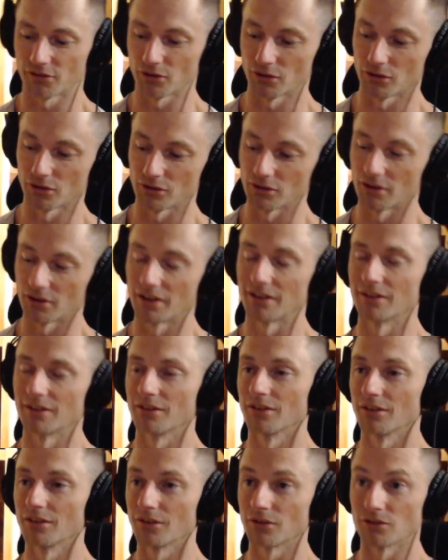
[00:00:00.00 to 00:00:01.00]
for a
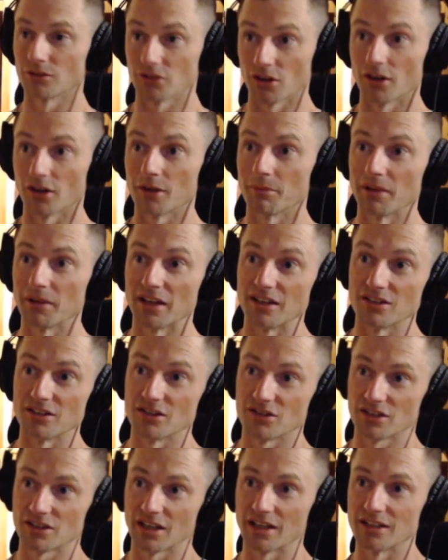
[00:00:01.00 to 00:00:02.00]
long time and then
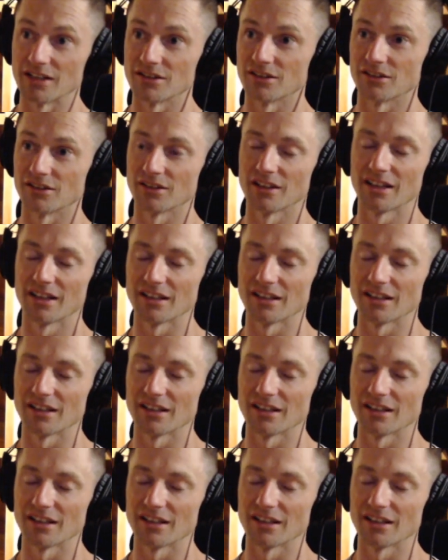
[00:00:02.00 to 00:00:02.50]
just changes.